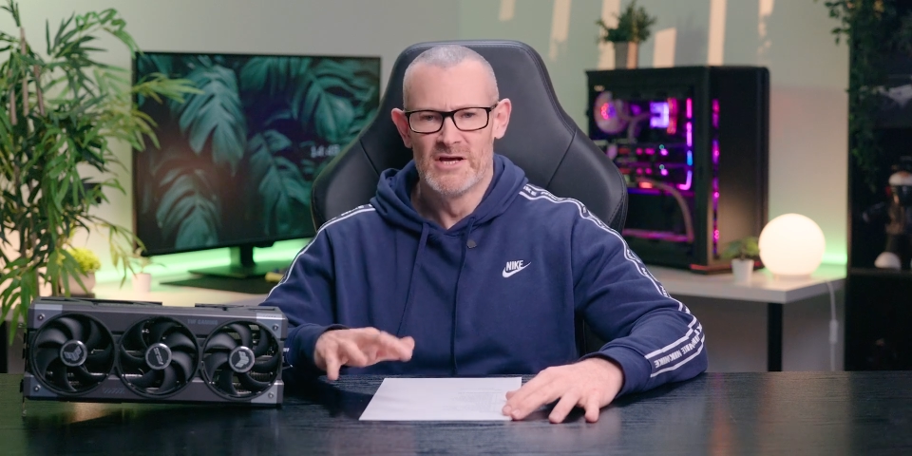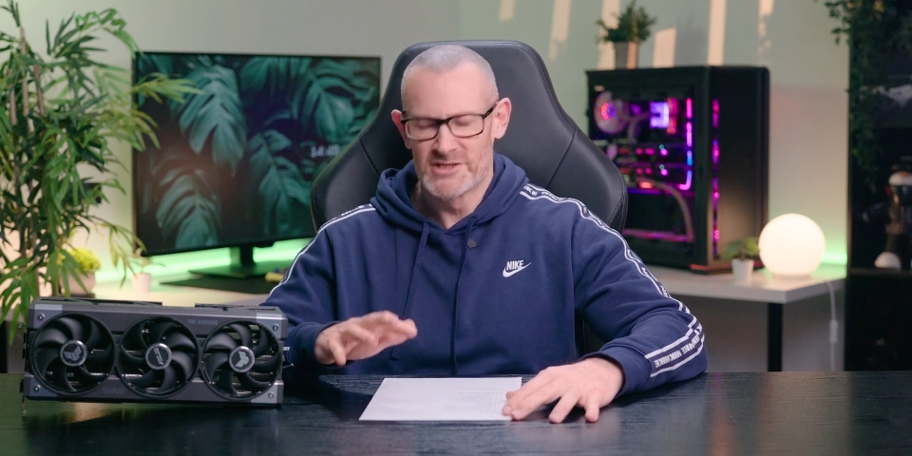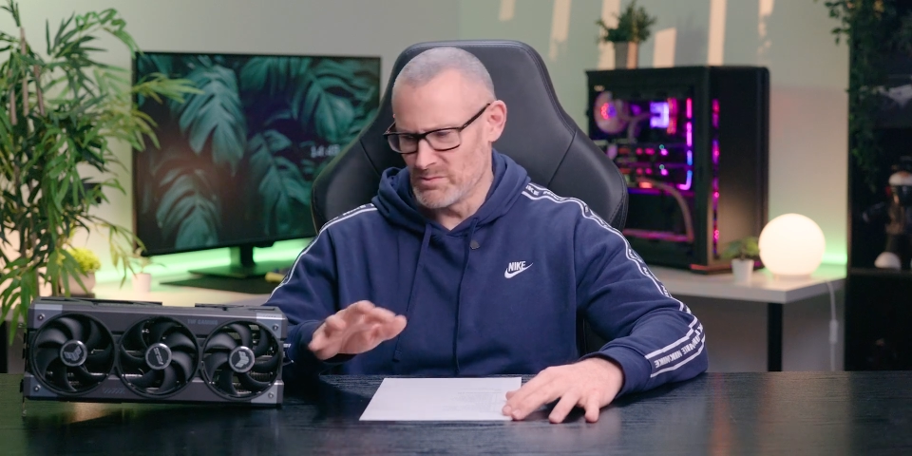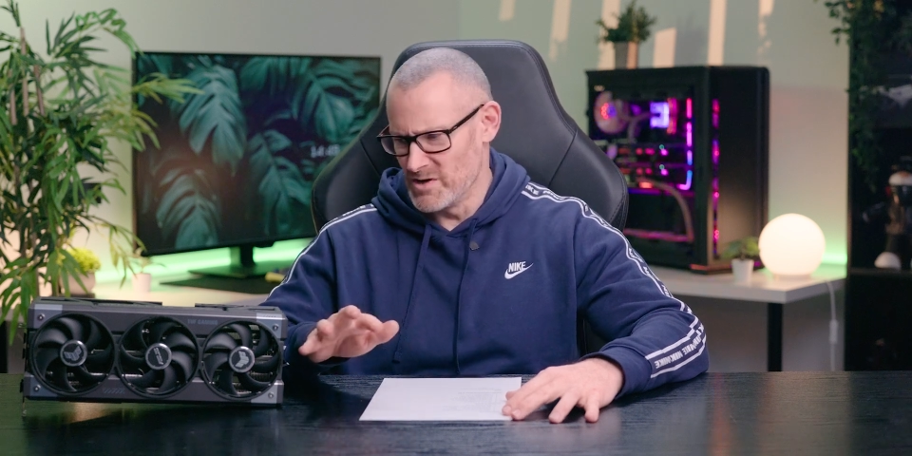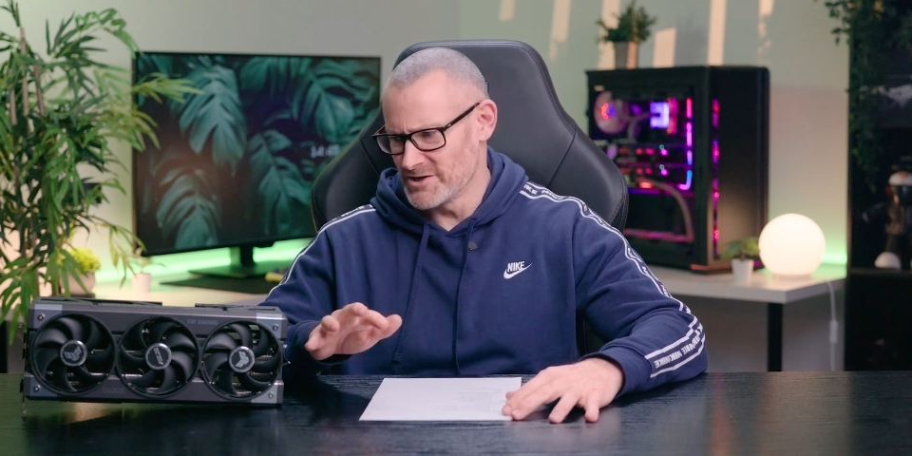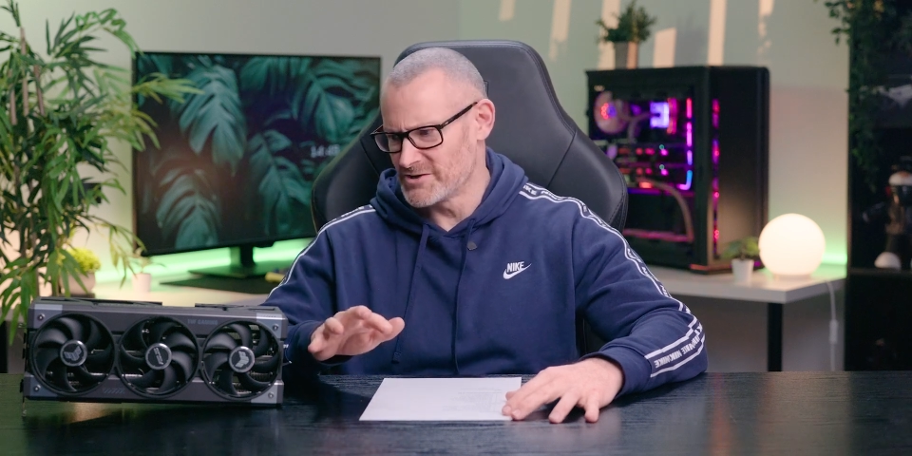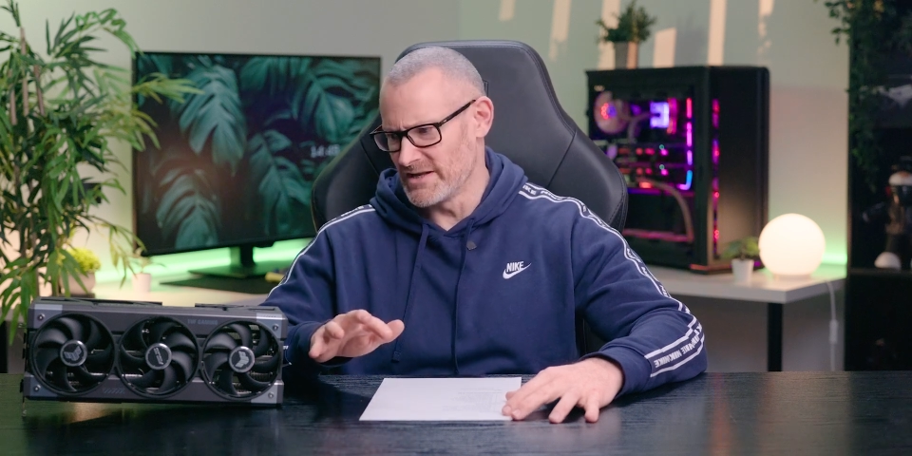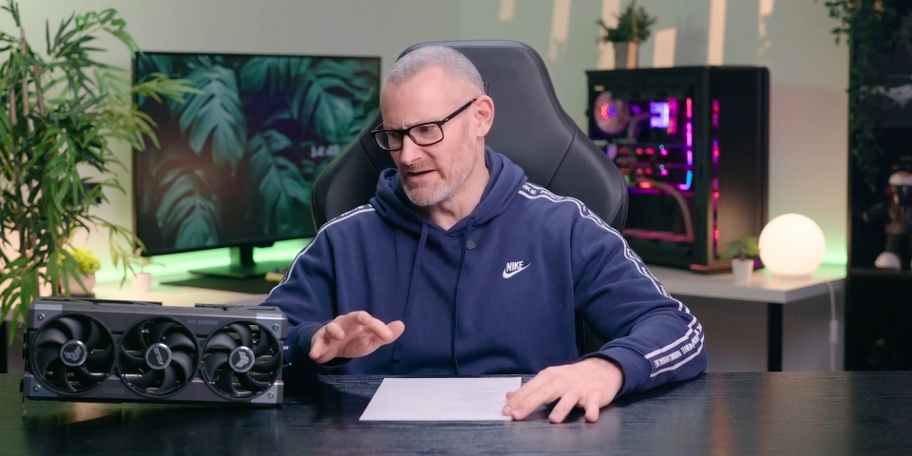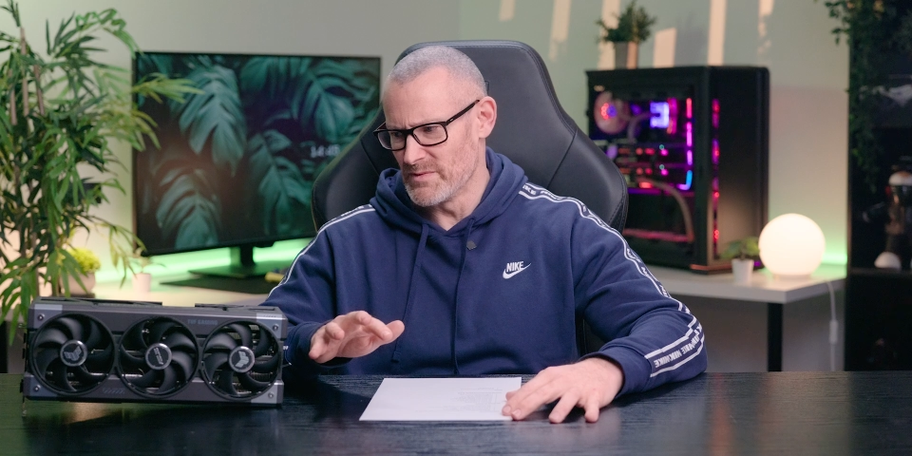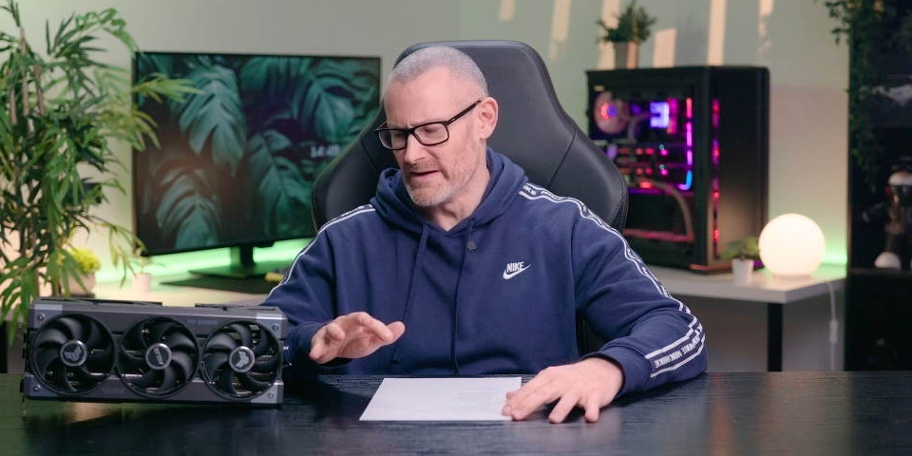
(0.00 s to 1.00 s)
so worked
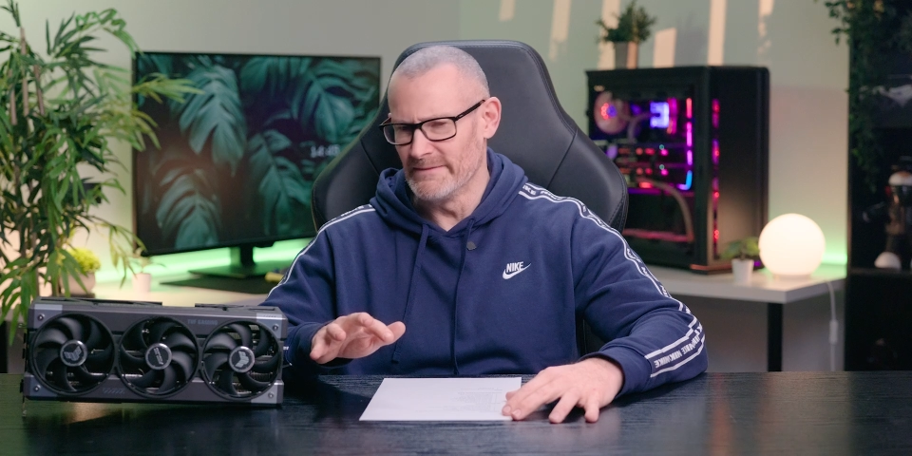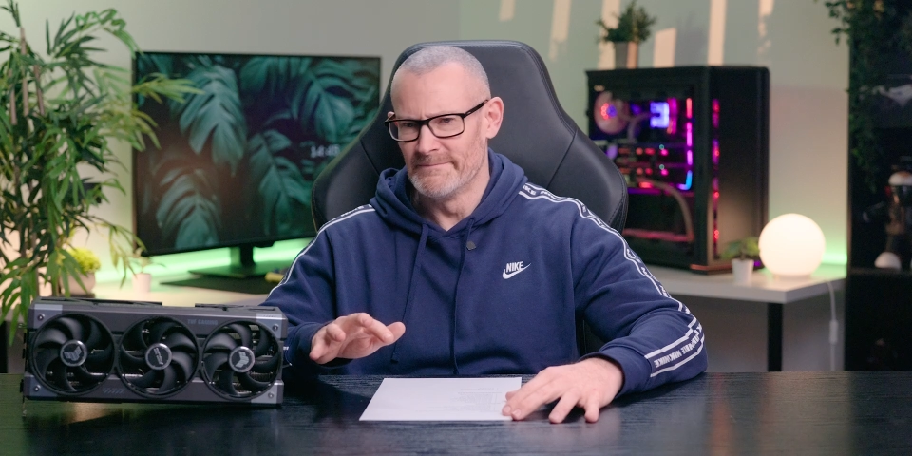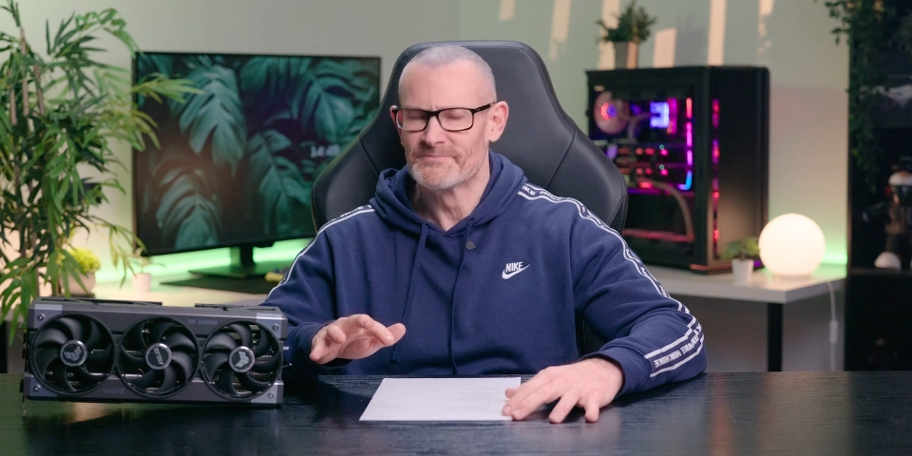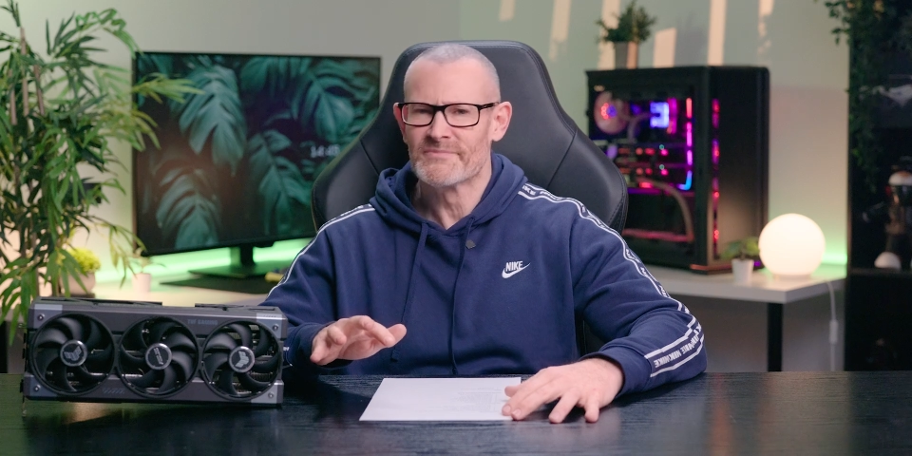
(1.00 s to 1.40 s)
really well.